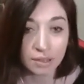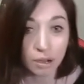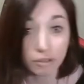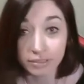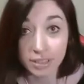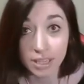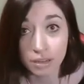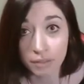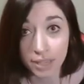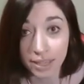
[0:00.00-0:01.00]
Hopefully you
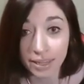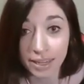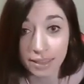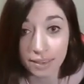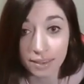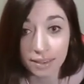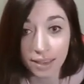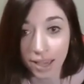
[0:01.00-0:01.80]
don't kill anything. I've